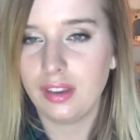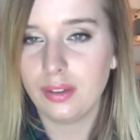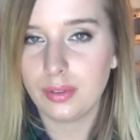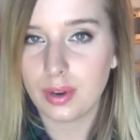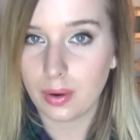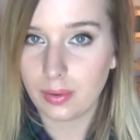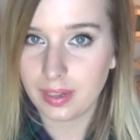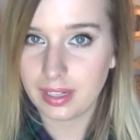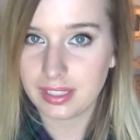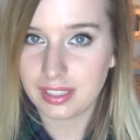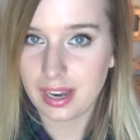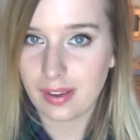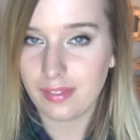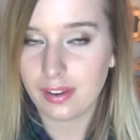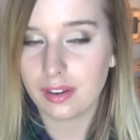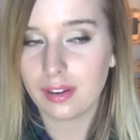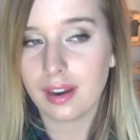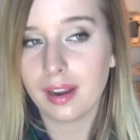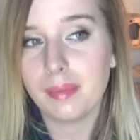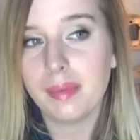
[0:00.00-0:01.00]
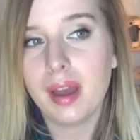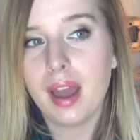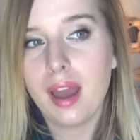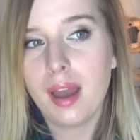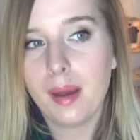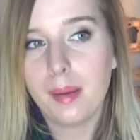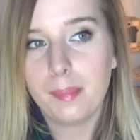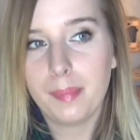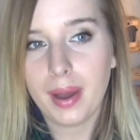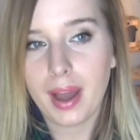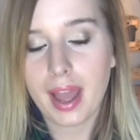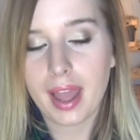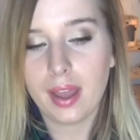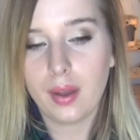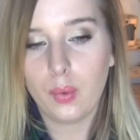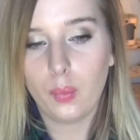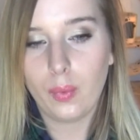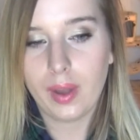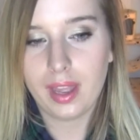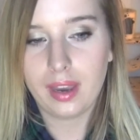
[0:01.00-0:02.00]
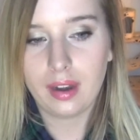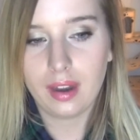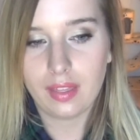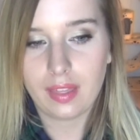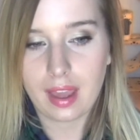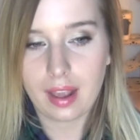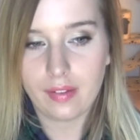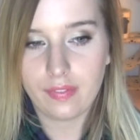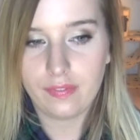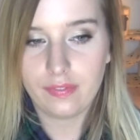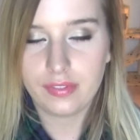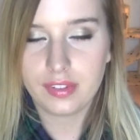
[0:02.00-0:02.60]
You don't need shaving cream, but when they,